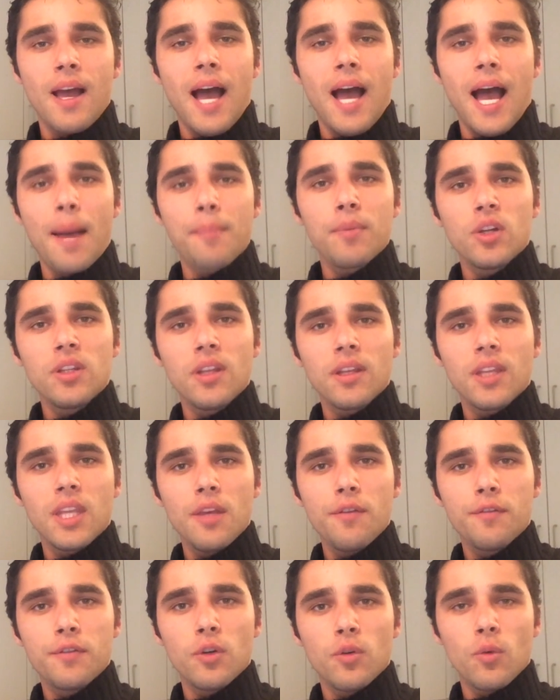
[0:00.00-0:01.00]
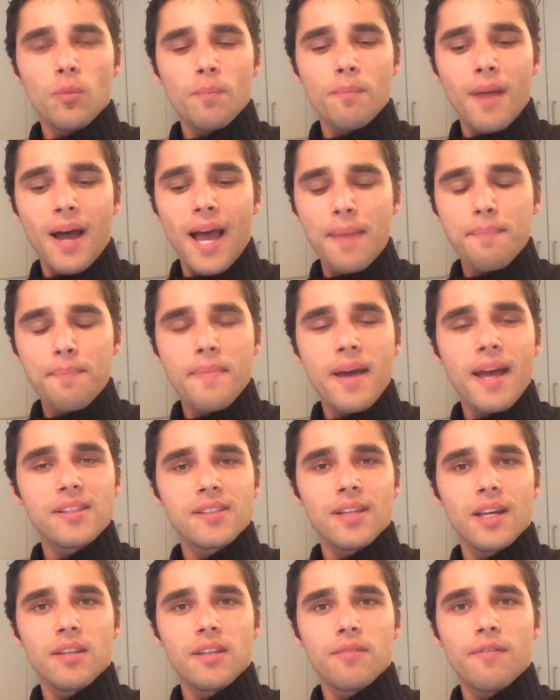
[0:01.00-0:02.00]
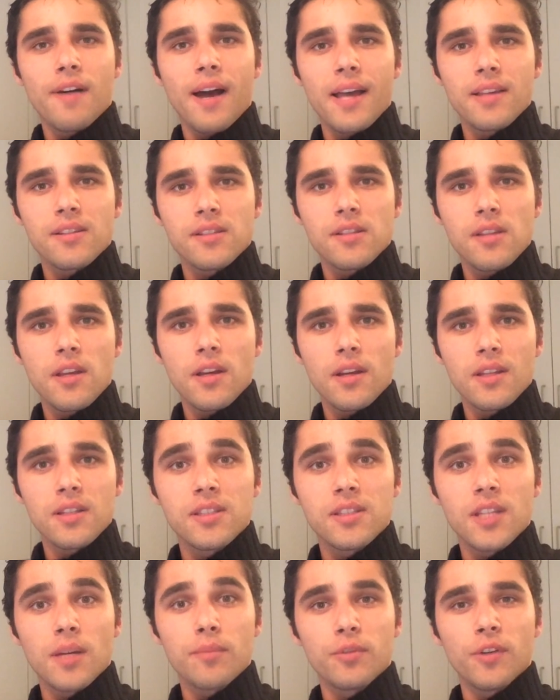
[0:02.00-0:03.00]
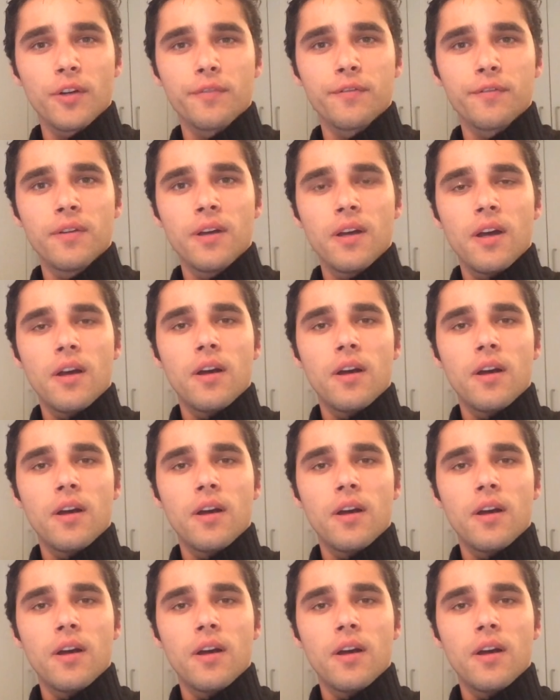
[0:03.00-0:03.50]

I'm gonna give you my best advice here terms of